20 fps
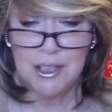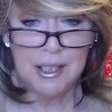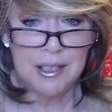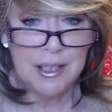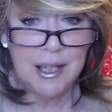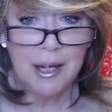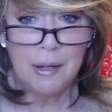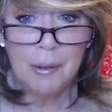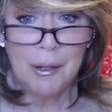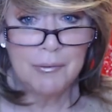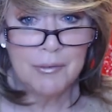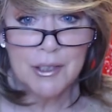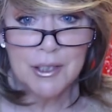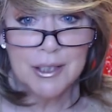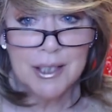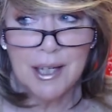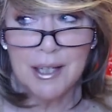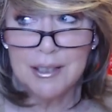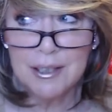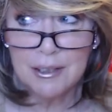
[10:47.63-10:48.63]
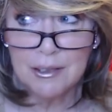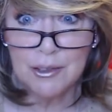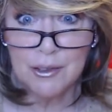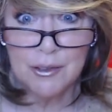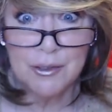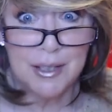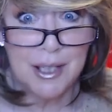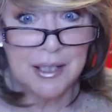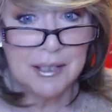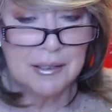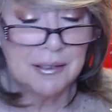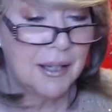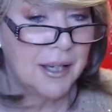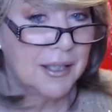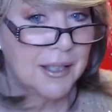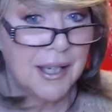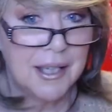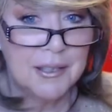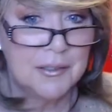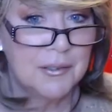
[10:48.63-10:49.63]
And now I've just kind of learned that I
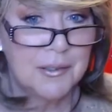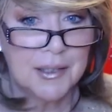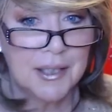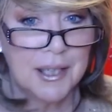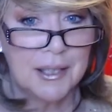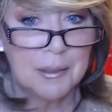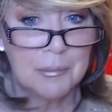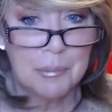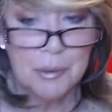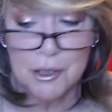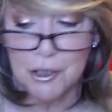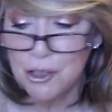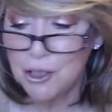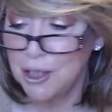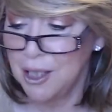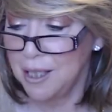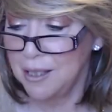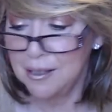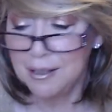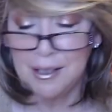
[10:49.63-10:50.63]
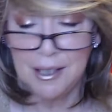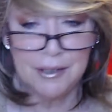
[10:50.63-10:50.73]
kind of can appreciate it.